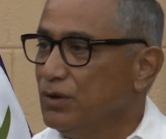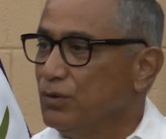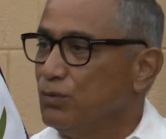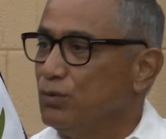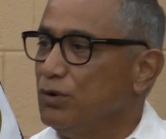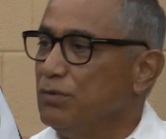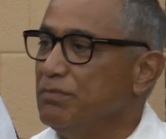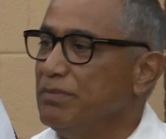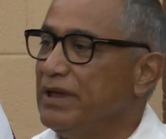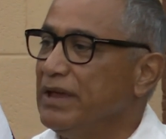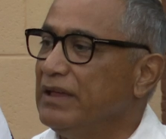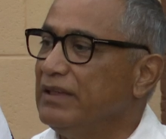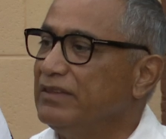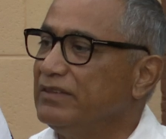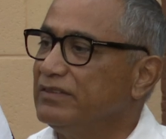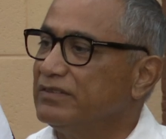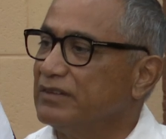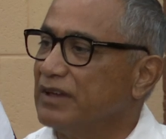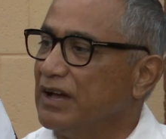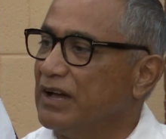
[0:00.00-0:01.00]

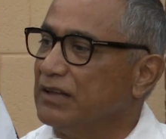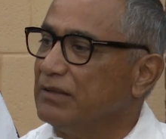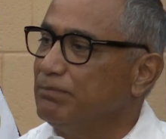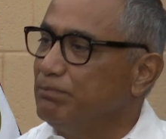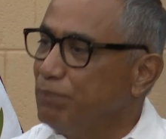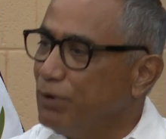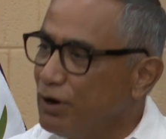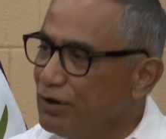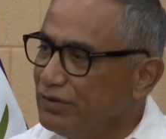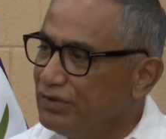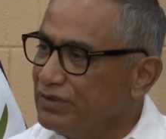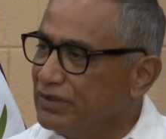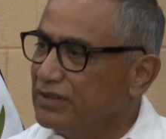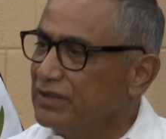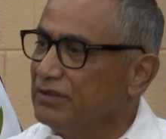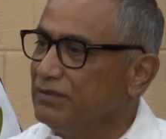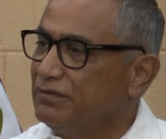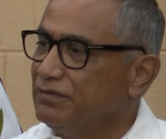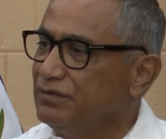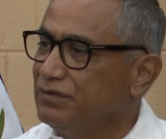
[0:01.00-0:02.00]
remains at
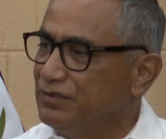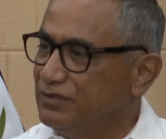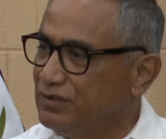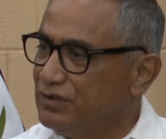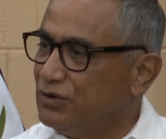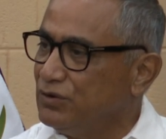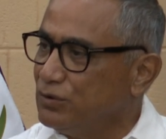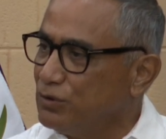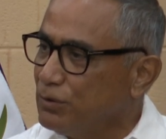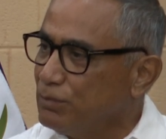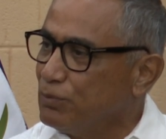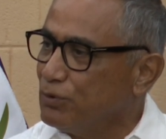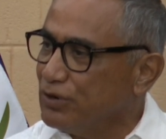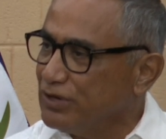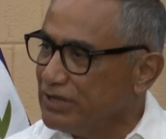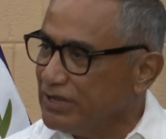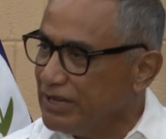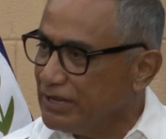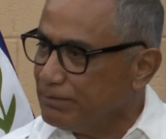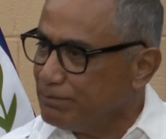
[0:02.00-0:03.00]
positive
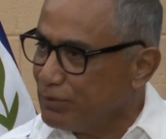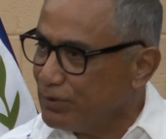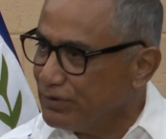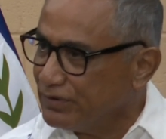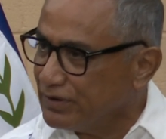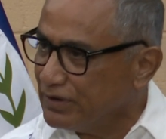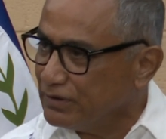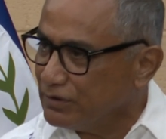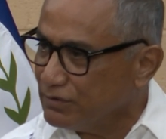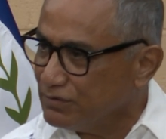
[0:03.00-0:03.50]
0.8%